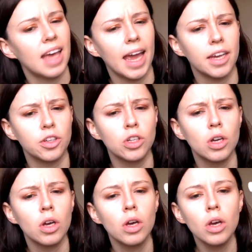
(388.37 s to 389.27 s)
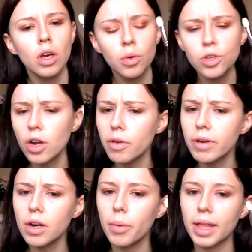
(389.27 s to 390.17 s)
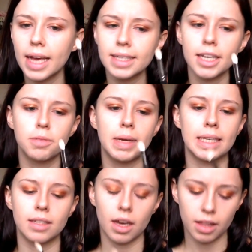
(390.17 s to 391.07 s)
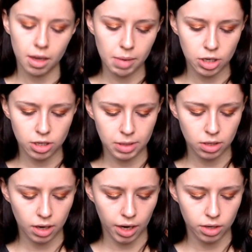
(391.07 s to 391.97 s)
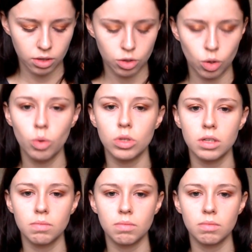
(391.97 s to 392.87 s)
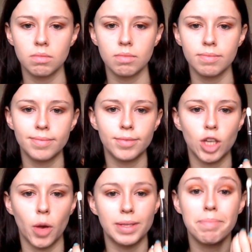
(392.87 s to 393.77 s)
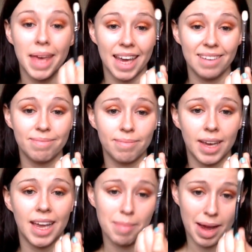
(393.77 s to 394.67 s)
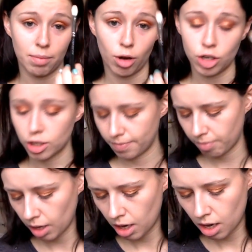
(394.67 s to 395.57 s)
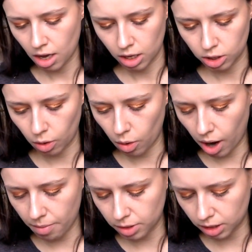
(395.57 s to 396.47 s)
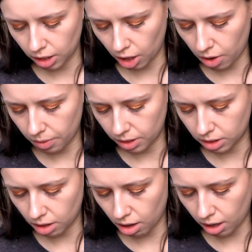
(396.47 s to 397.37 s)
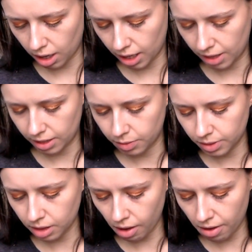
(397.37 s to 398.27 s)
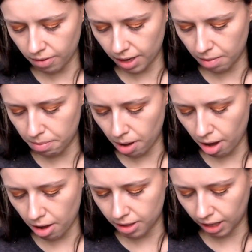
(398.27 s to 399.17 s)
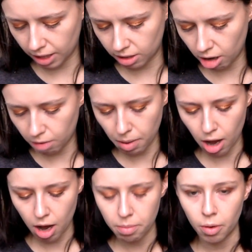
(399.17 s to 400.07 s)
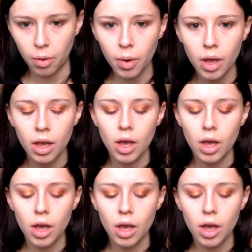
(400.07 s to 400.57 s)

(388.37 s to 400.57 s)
I don't really know what the SH means. I think it might just mean like short. So it's me in a MAC brush. So I'm just going to go in with a dark colour. This one's kind of like a dark purple.